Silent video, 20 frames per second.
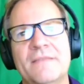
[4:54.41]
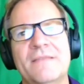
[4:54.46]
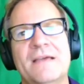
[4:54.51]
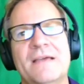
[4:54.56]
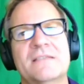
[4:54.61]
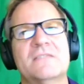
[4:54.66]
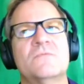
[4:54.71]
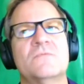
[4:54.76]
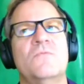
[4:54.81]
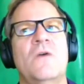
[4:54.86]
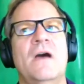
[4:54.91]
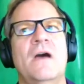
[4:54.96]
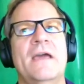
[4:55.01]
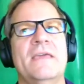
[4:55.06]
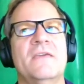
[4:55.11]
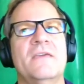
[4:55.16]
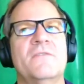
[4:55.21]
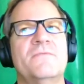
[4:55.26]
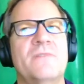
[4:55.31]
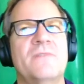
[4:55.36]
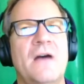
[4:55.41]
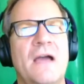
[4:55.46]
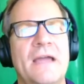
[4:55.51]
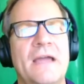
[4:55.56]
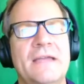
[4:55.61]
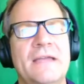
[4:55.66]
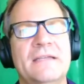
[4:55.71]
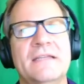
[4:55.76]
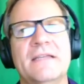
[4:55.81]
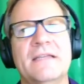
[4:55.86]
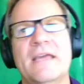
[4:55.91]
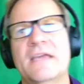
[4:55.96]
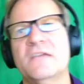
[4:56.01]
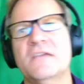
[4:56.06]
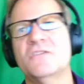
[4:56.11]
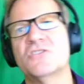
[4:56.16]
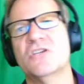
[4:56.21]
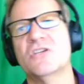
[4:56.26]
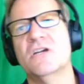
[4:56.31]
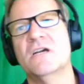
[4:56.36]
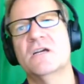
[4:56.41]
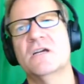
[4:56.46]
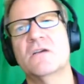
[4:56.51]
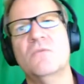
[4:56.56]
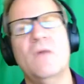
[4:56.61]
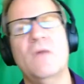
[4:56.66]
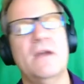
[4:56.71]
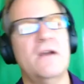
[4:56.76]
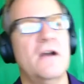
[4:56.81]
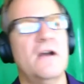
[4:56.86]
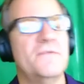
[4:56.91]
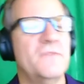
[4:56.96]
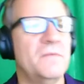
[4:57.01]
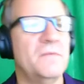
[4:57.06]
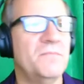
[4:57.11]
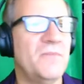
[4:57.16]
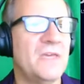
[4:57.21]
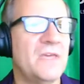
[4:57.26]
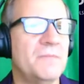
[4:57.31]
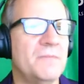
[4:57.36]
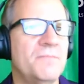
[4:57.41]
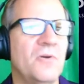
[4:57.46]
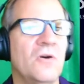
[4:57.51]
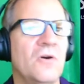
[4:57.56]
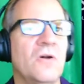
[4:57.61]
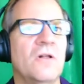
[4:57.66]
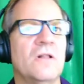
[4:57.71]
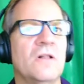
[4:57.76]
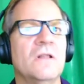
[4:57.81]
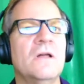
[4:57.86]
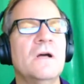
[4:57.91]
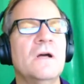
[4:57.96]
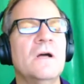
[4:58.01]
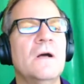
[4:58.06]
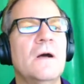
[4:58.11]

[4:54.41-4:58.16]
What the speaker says: That's why you find in Asia quite often people